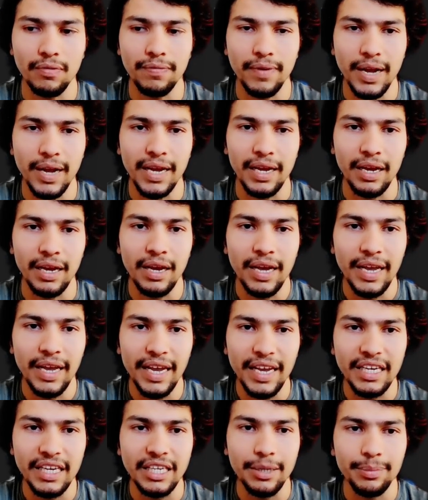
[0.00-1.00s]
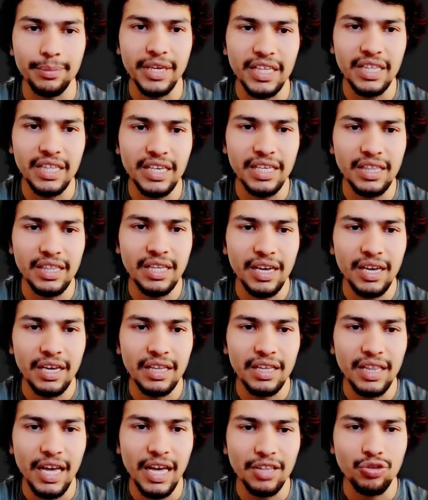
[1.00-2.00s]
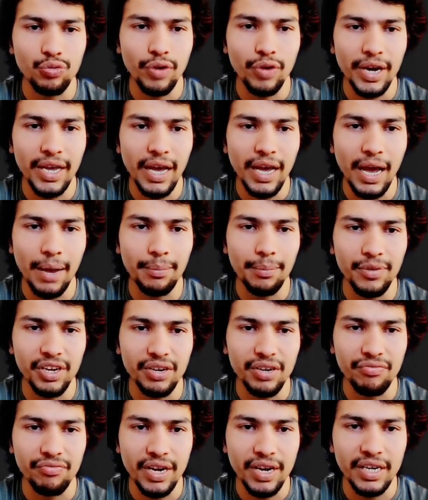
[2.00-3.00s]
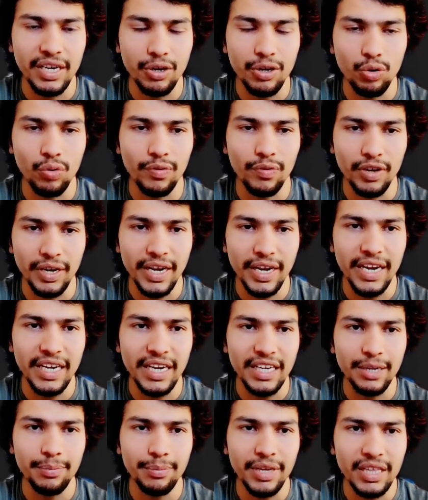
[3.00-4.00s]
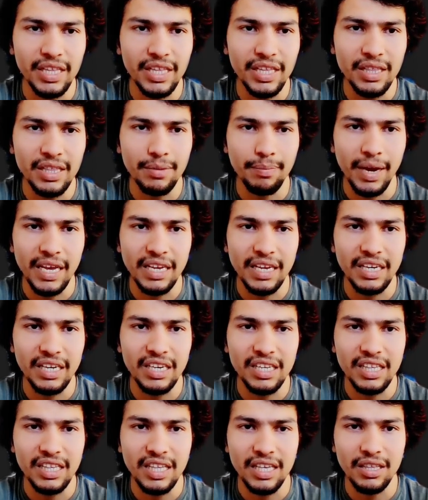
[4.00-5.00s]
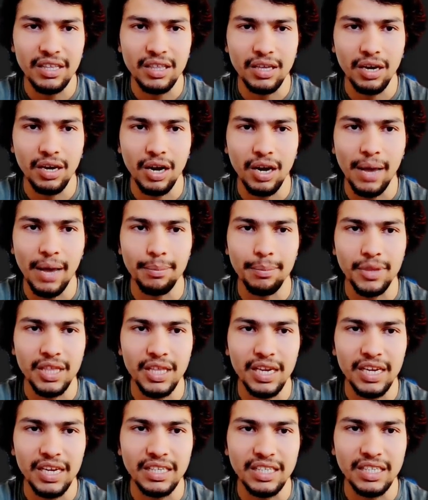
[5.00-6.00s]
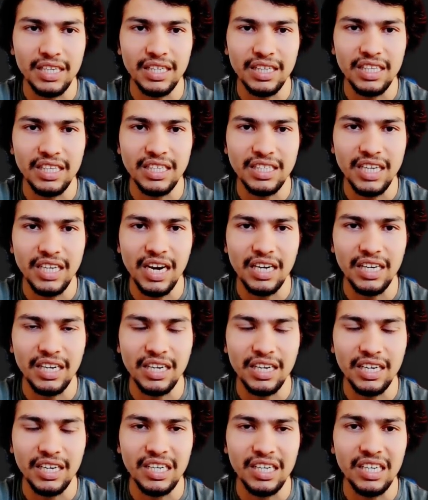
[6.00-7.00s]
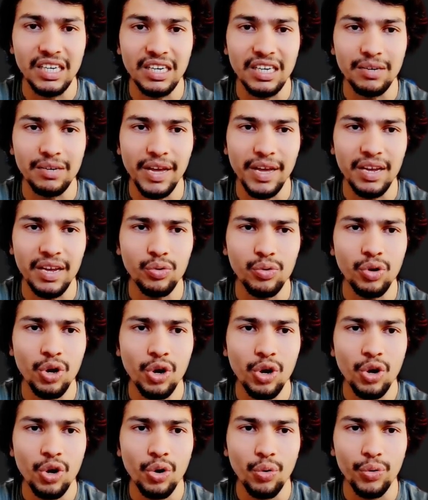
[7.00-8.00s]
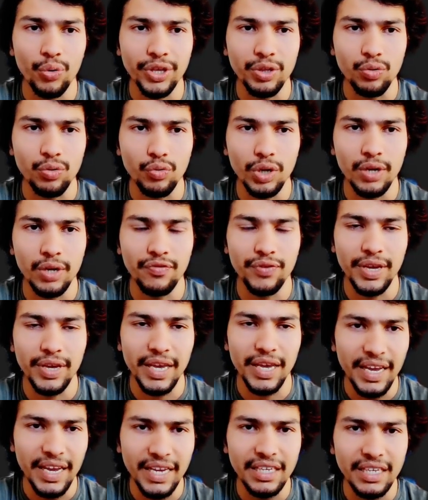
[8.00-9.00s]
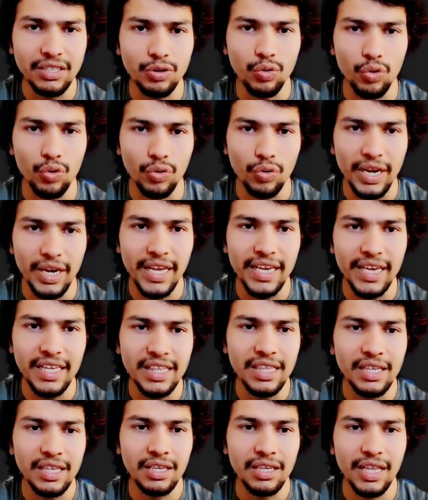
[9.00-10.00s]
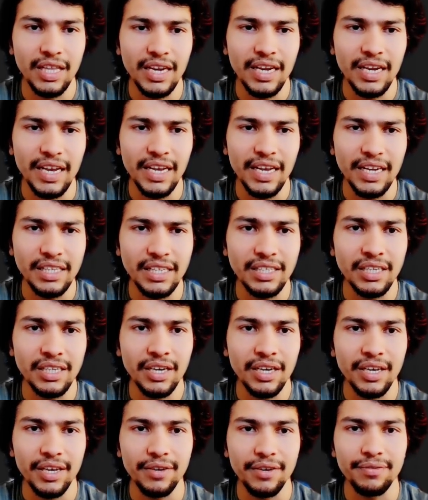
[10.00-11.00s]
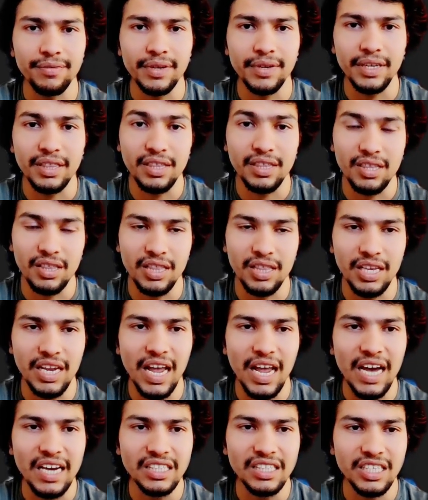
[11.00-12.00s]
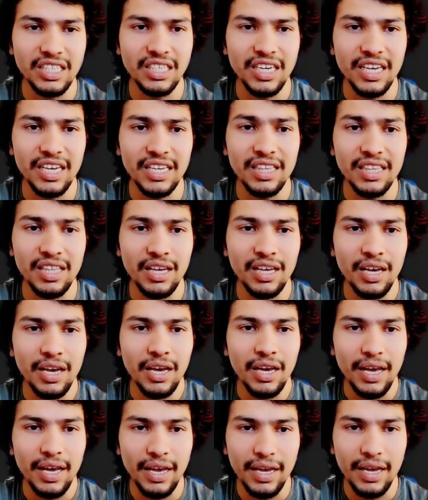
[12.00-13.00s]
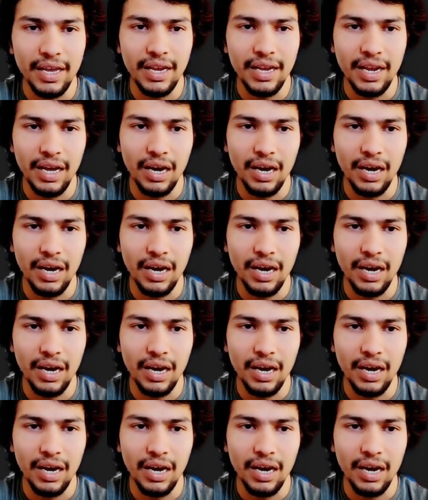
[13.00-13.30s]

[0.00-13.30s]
like 8 images. That's why I'm iterating over 8 images. My indices, I'm selecting the start and end value, which will be 8 or less than 8 if it's the last index. And